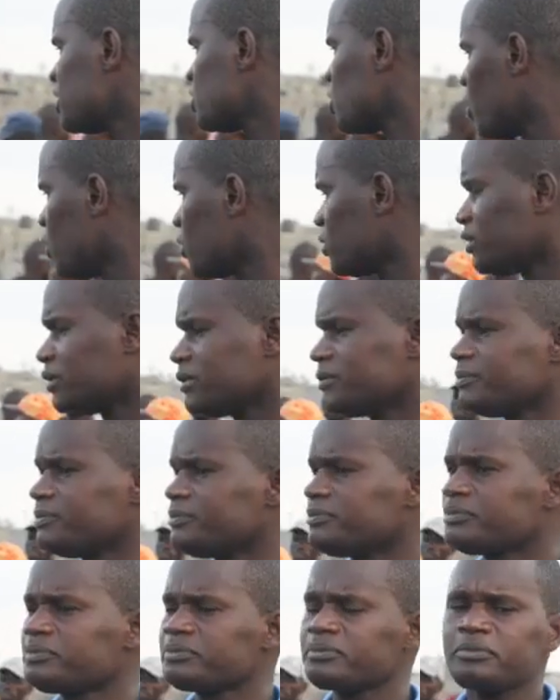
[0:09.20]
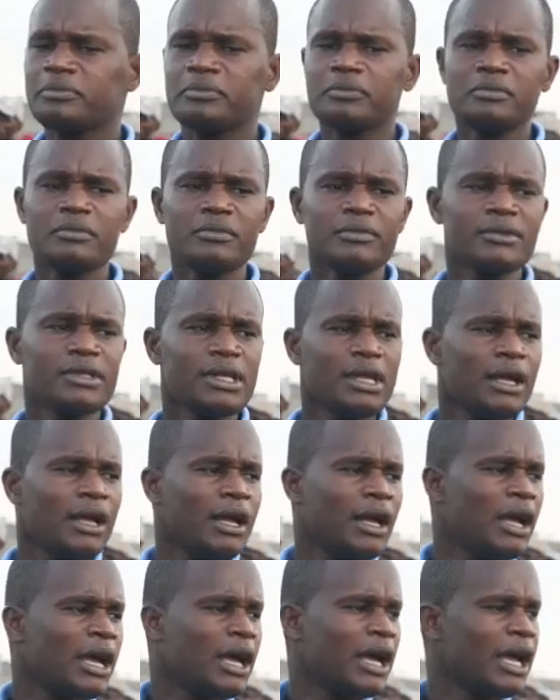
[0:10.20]
talk,
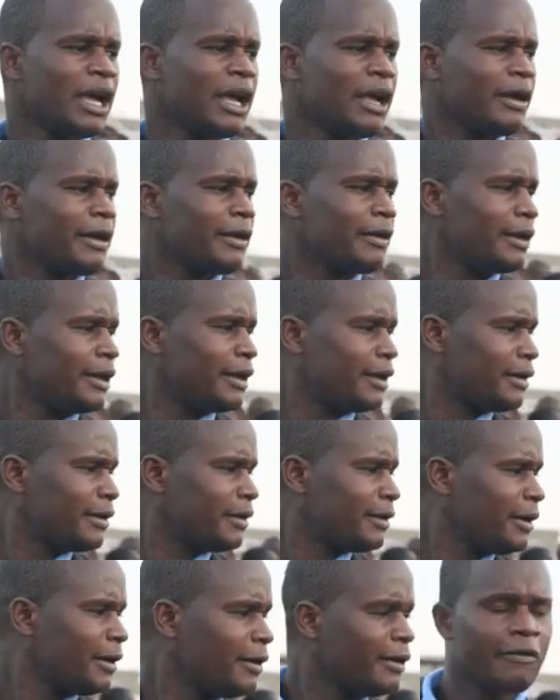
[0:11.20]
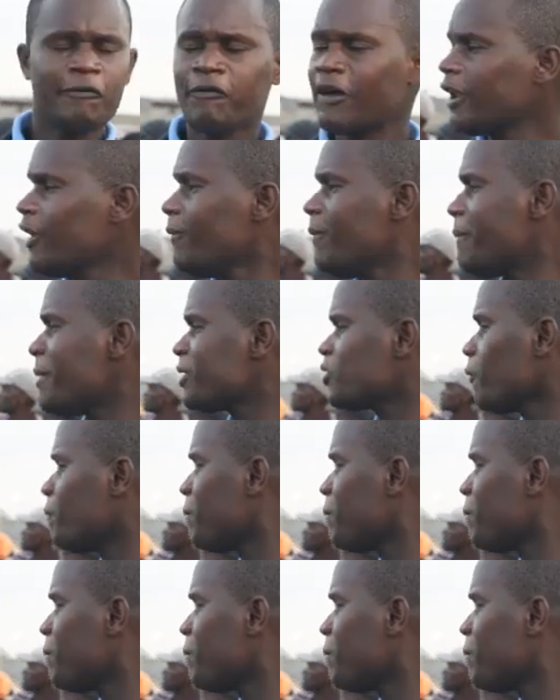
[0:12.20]
uh, fellow members of